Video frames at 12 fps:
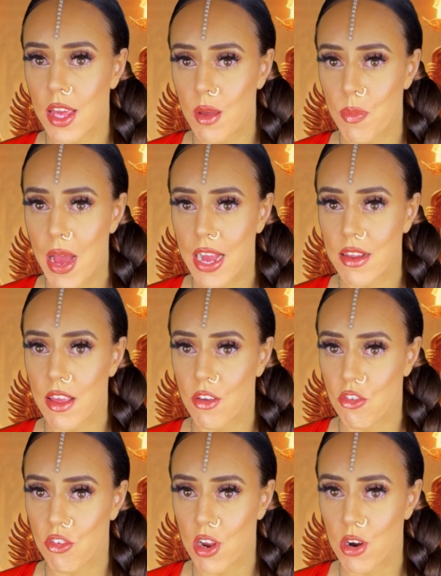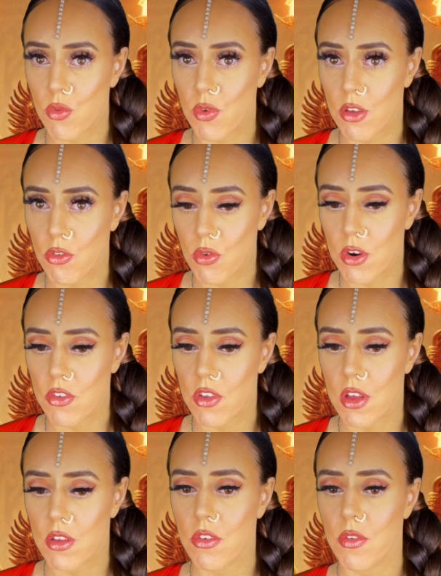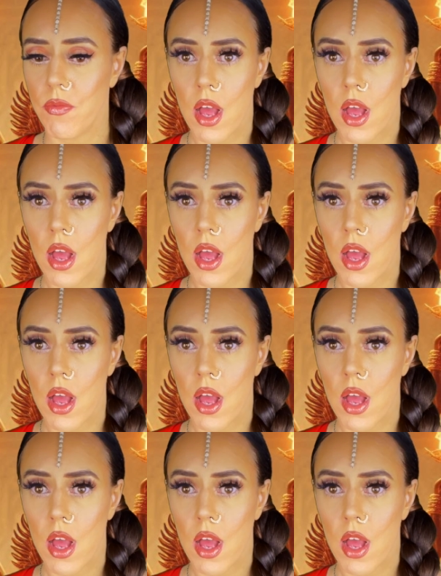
impact its shared resources.